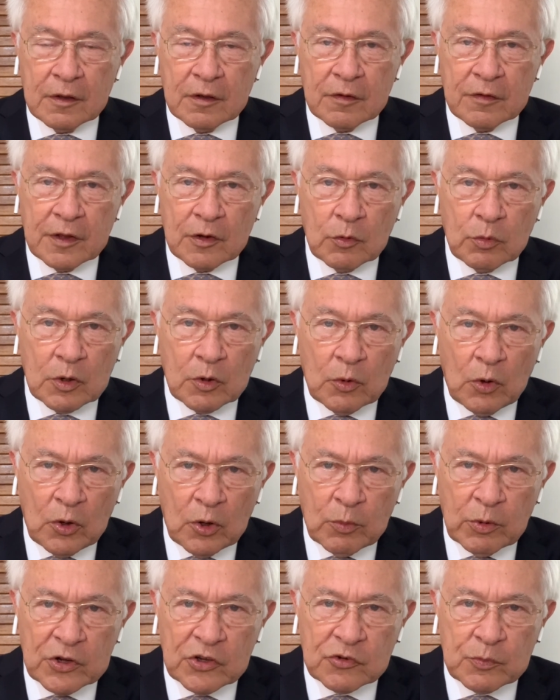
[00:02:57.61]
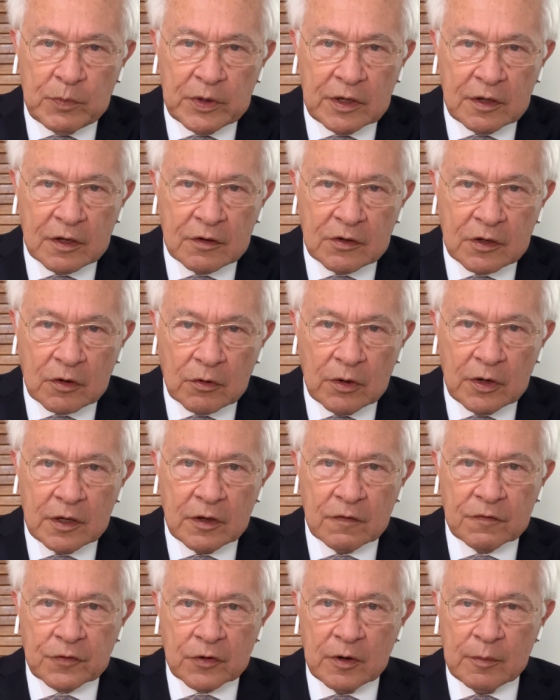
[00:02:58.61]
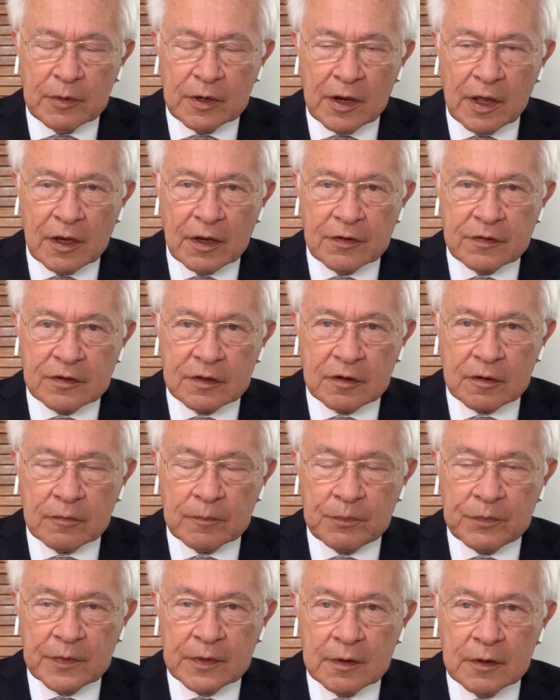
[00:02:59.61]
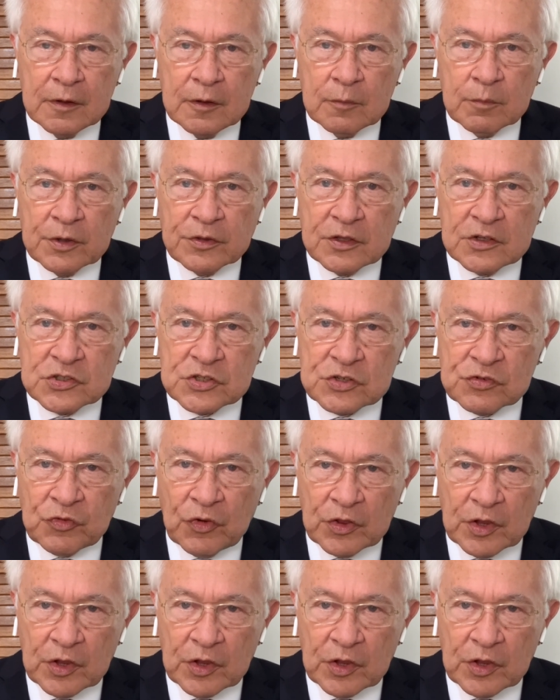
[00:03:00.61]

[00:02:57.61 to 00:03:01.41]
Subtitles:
there will always be a degree of criminality. But this is for